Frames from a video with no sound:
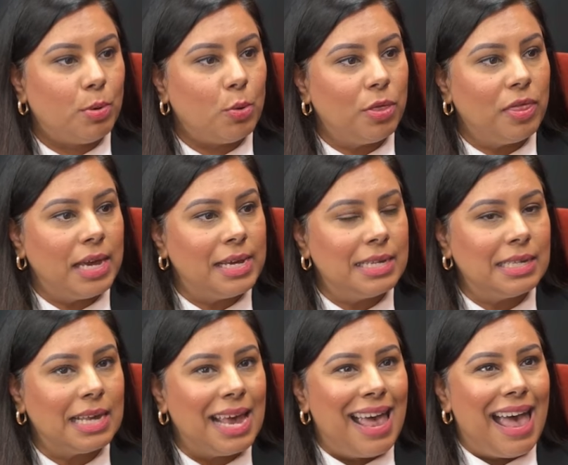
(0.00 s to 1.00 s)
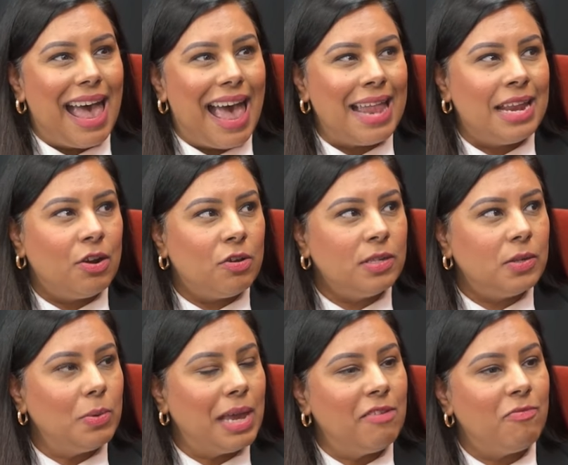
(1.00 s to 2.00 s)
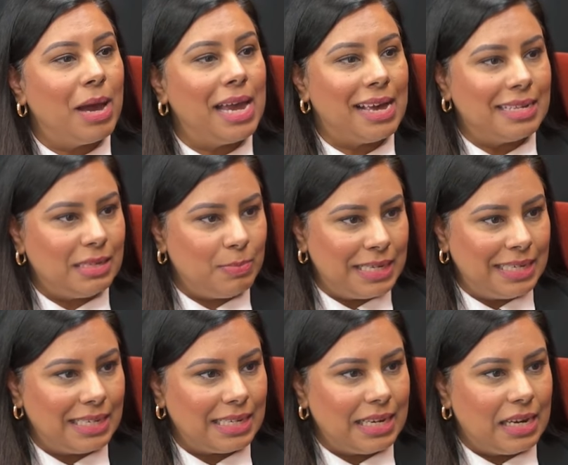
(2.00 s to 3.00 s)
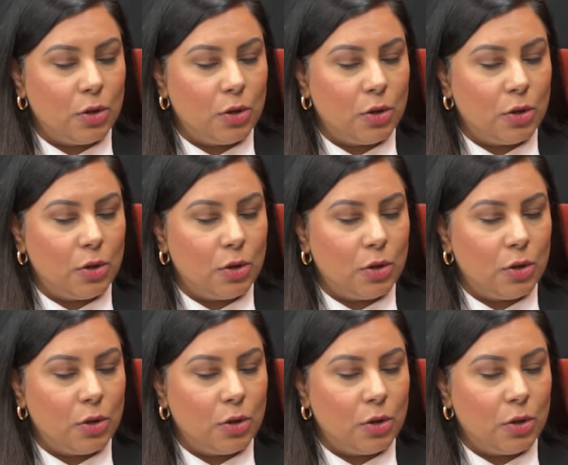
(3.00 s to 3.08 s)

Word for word: both things. And it also gave my husband,